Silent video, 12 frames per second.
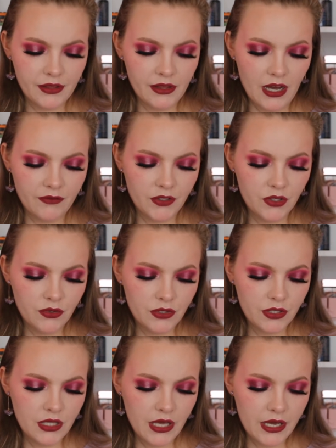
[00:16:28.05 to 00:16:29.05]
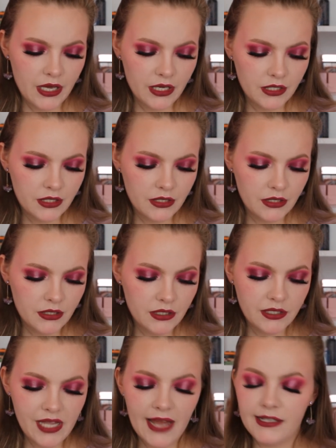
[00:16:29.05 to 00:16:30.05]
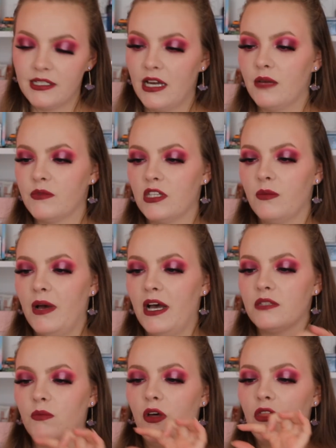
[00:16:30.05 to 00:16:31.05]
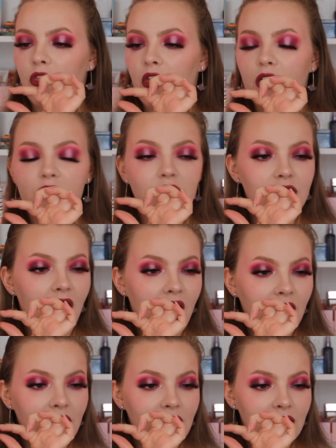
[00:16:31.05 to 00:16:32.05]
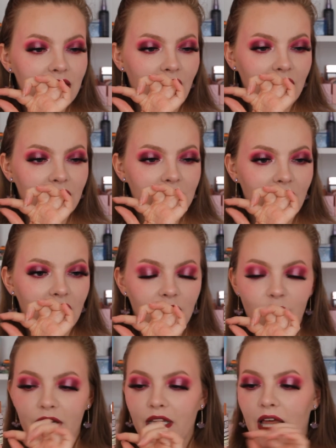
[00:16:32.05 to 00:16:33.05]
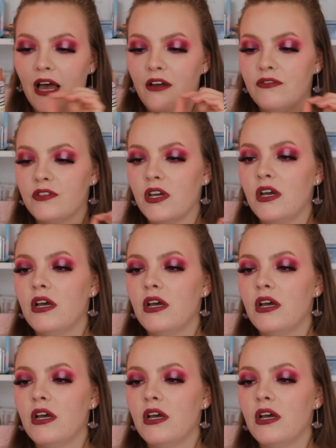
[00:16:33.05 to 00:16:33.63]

I've used this 10 times in the past month. Tiny, tiny, tiny bit left.